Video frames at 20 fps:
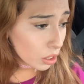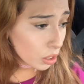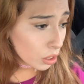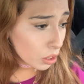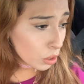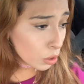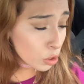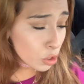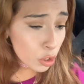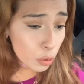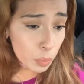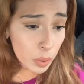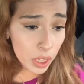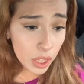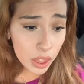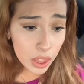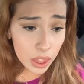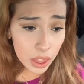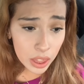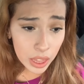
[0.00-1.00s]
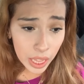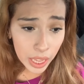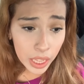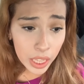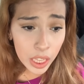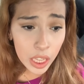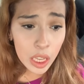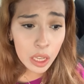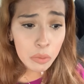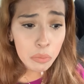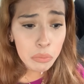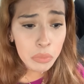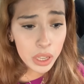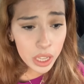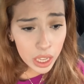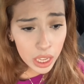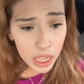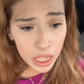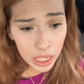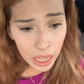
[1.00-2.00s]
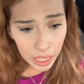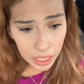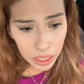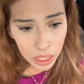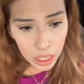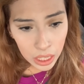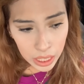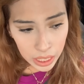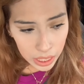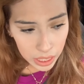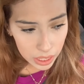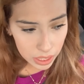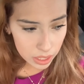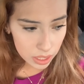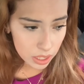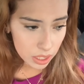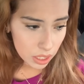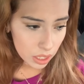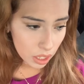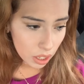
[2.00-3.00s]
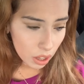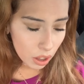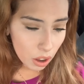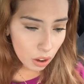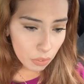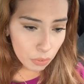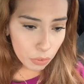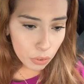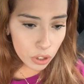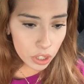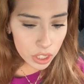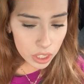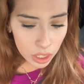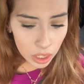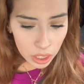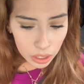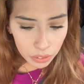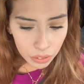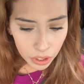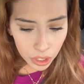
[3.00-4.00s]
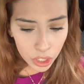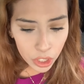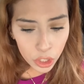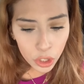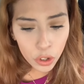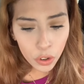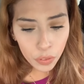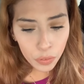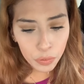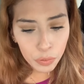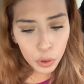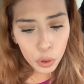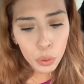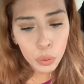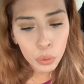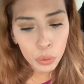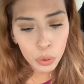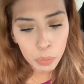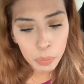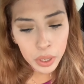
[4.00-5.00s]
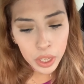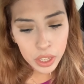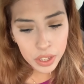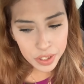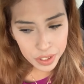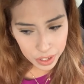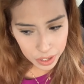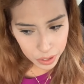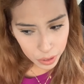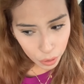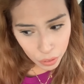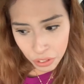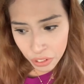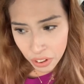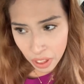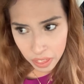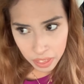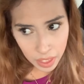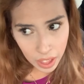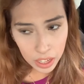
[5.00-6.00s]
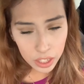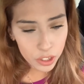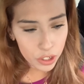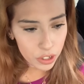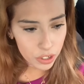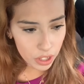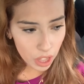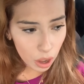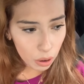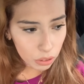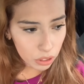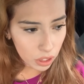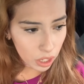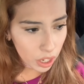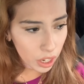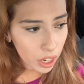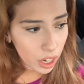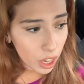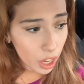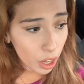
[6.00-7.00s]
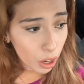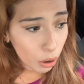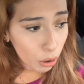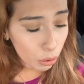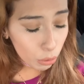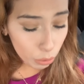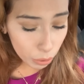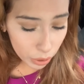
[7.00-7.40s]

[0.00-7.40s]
You should be thanking me at least for delivering your food, because there's other dashers out there who